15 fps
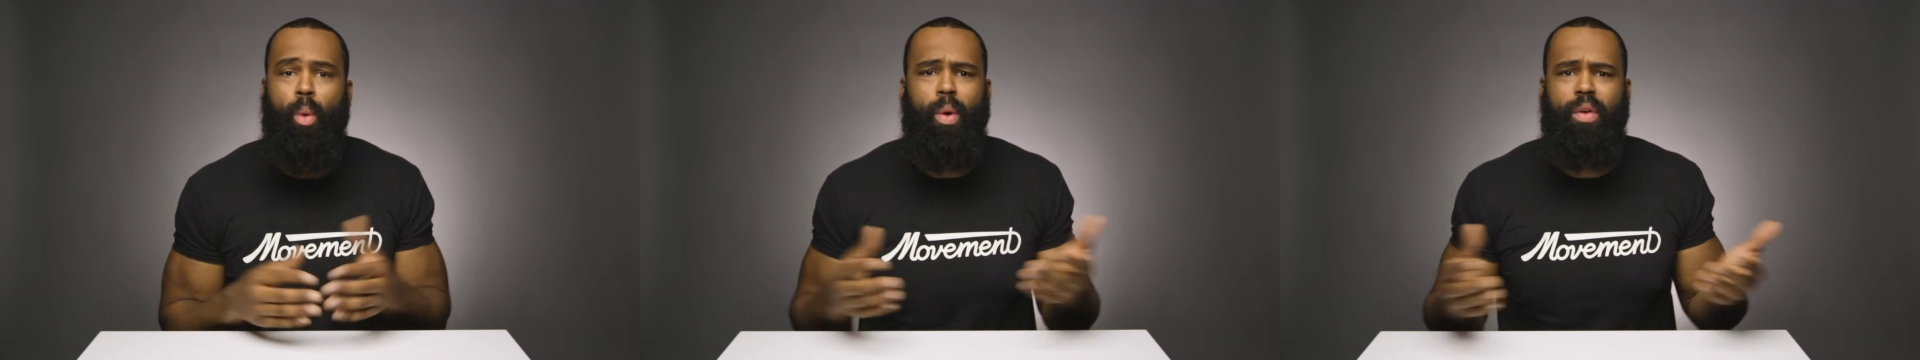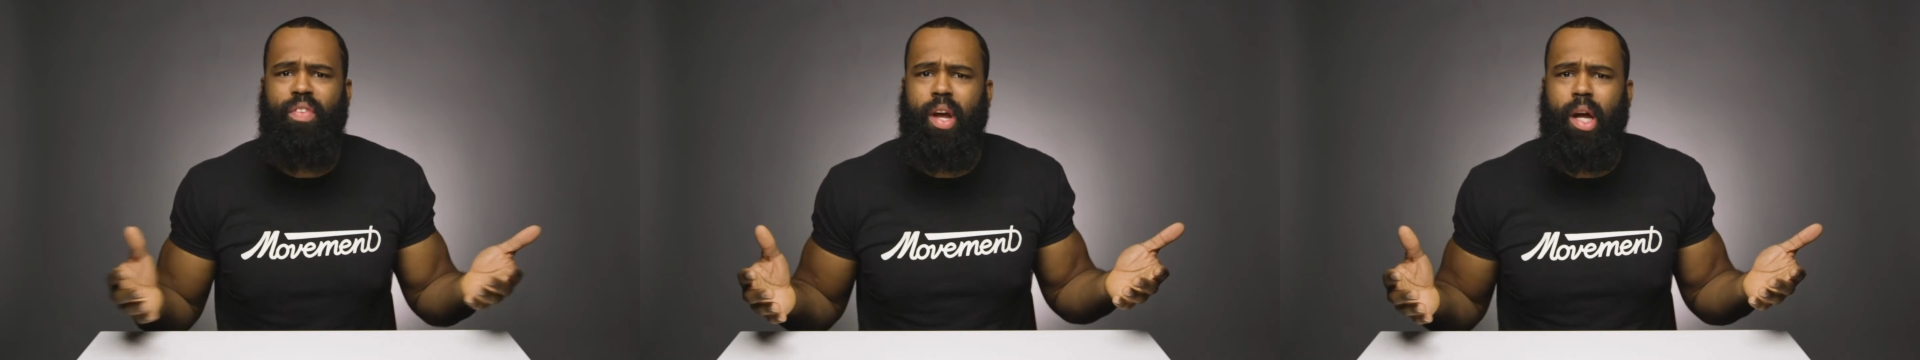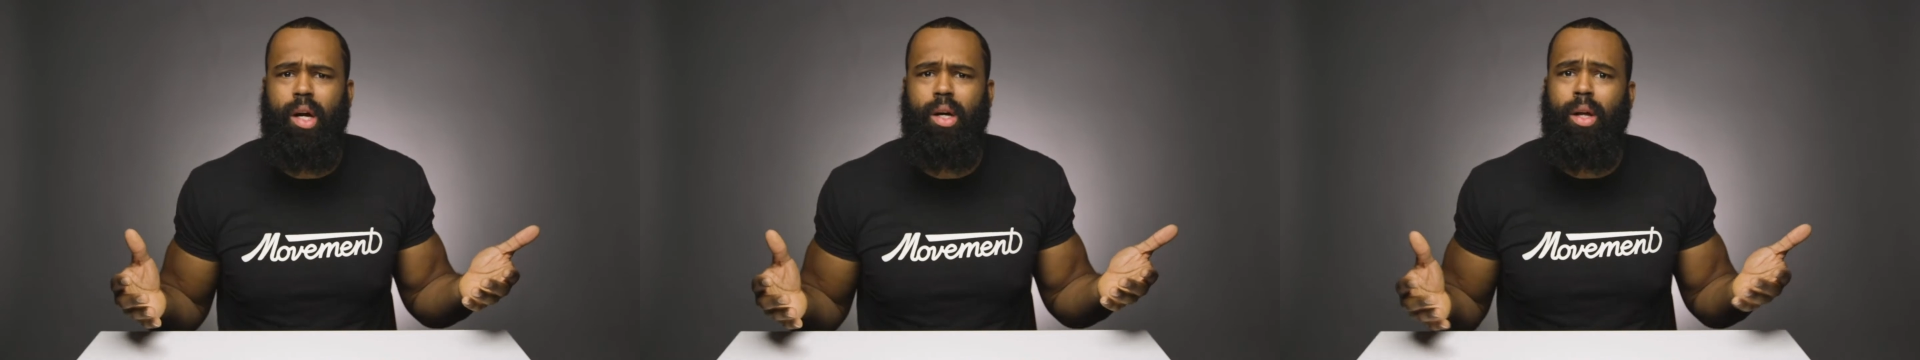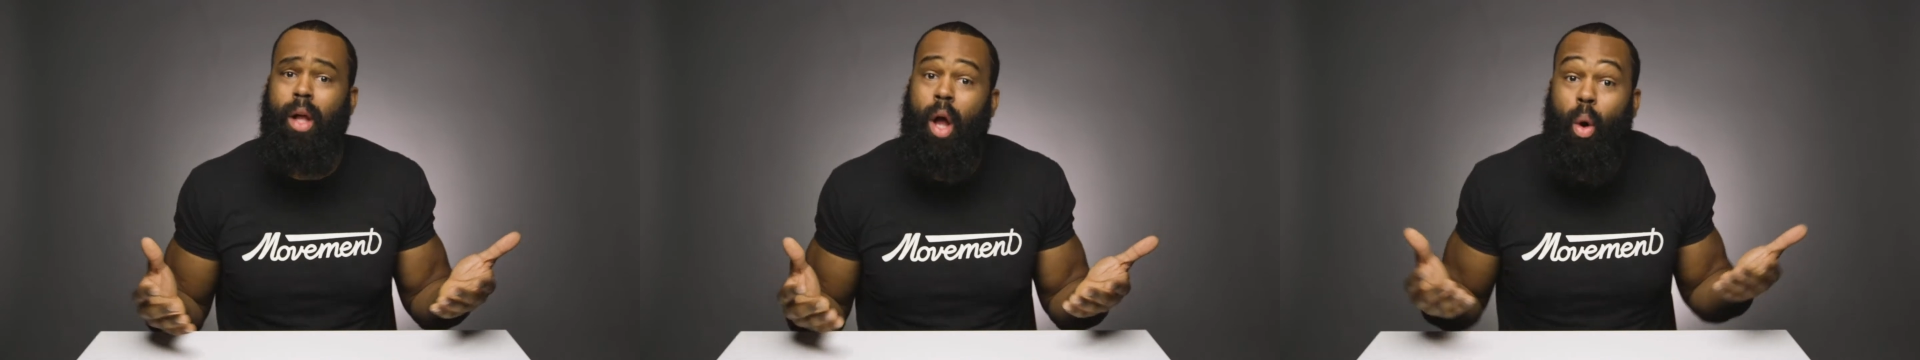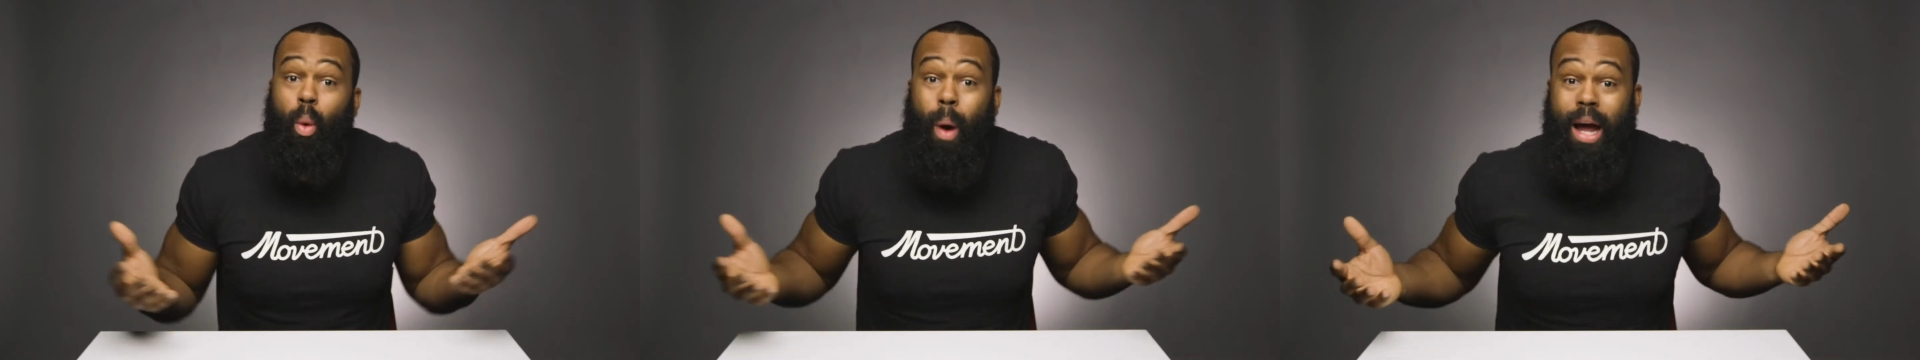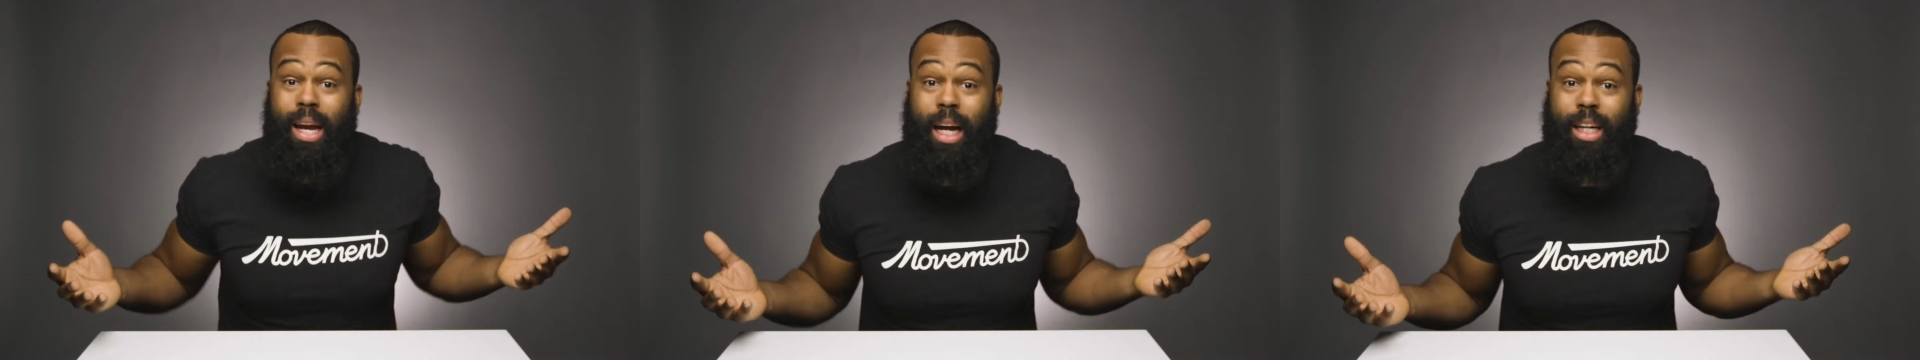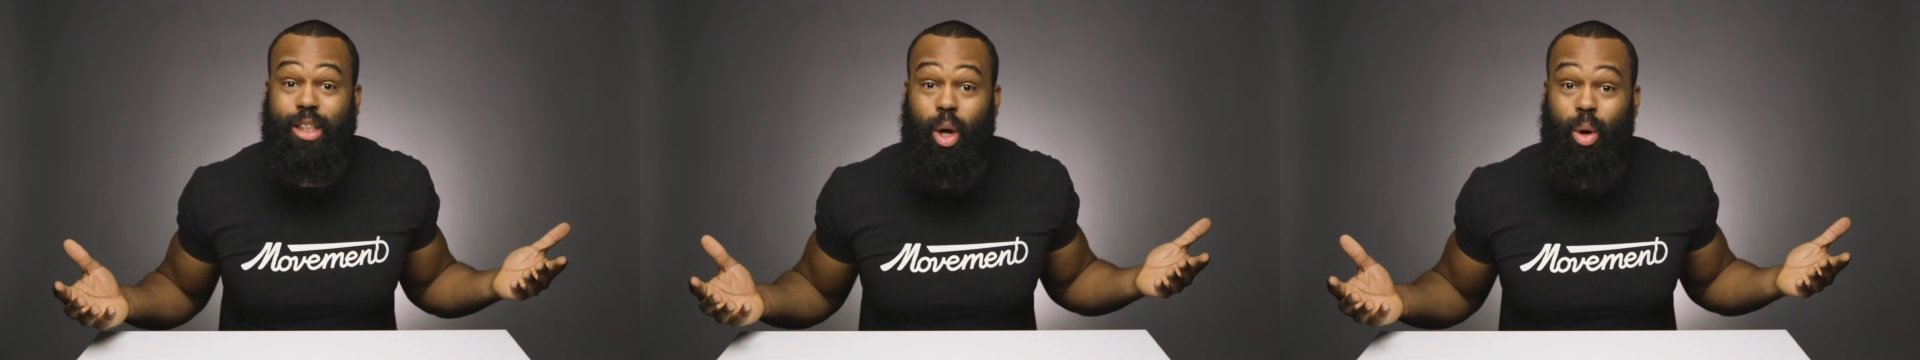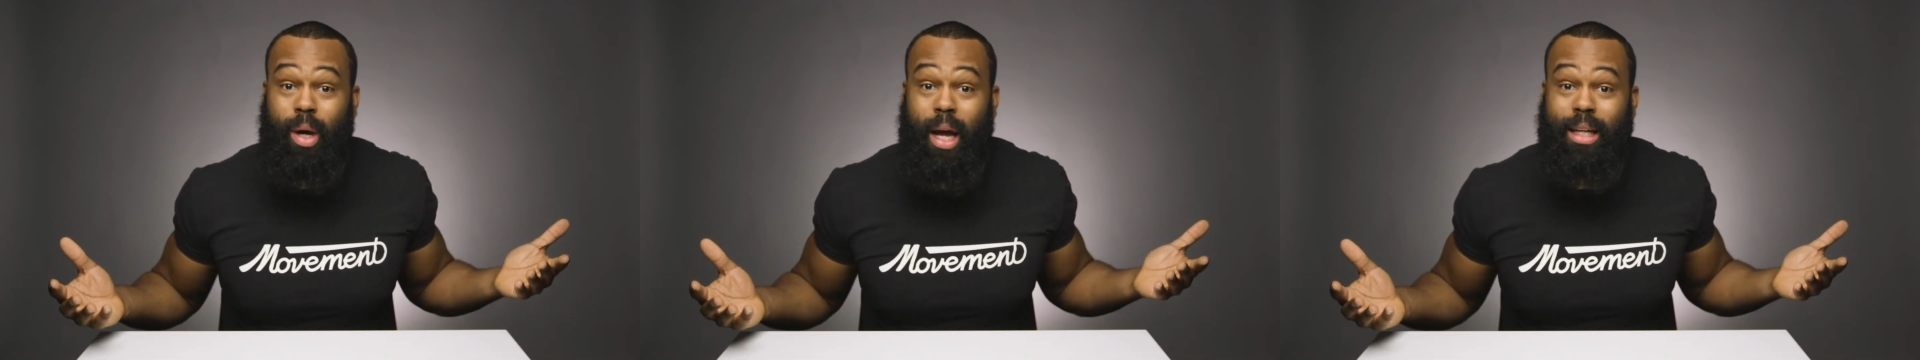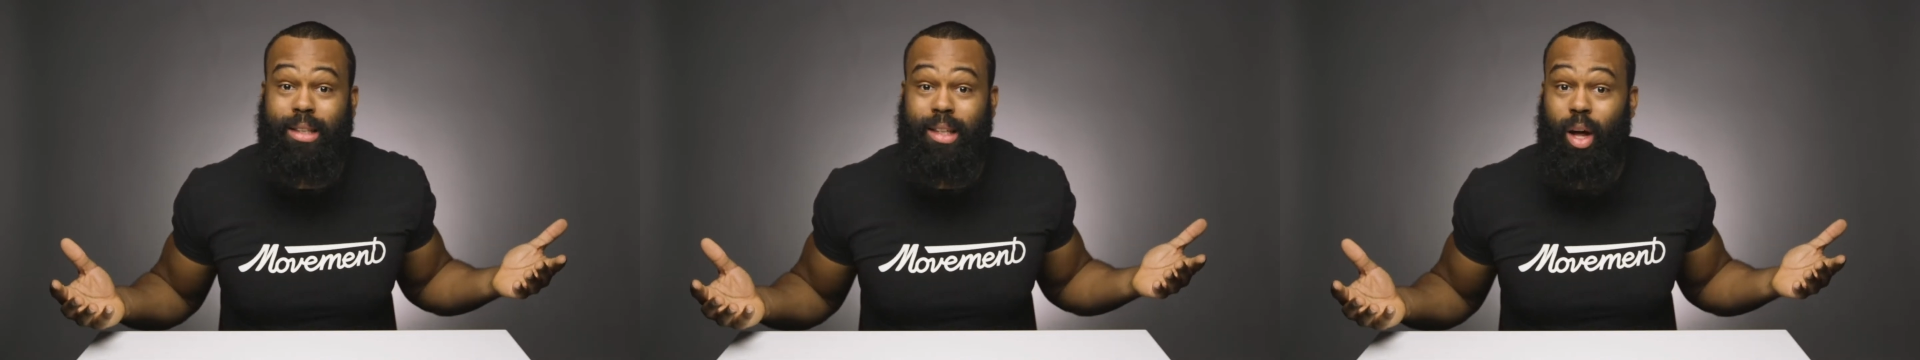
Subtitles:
We figured, why not showcase